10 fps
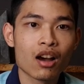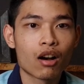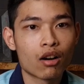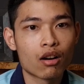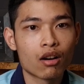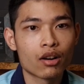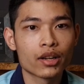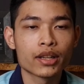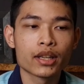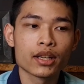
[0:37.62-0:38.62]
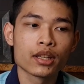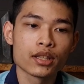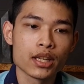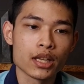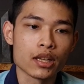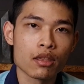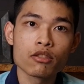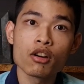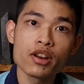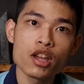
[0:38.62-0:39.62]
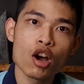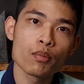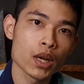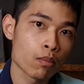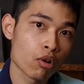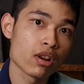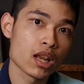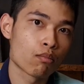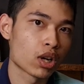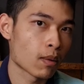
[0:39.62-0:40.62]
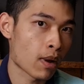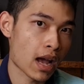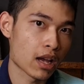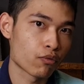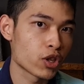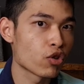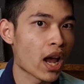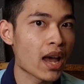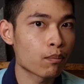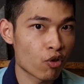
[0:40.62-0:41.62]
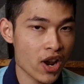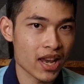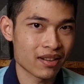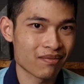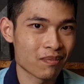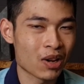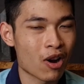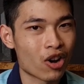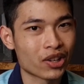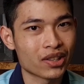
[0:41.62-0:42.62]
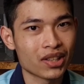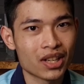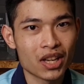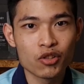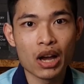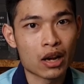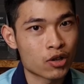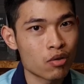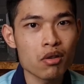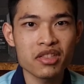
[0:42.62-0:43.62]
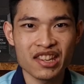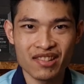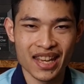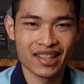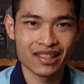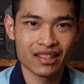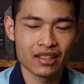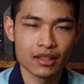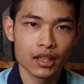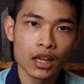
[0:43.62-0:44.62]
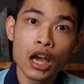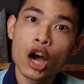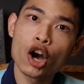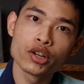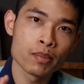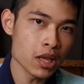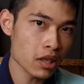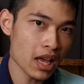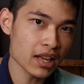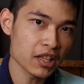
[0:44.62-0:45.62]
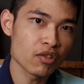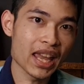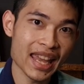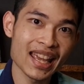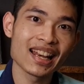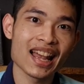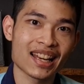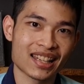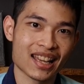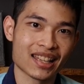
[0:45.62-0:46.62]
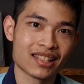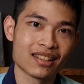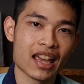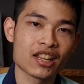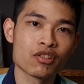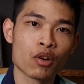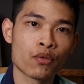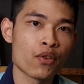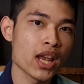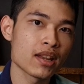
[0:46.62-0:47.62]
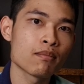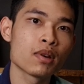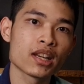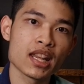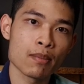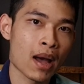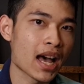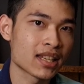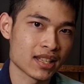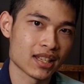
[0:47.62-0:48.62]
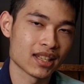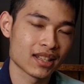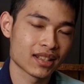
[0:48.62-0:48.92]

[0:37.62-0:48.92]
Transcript: or the story of Napoleon Bonaparte which you have read because you are a good student, or the pizza that you ate last night at your friend's birthday party.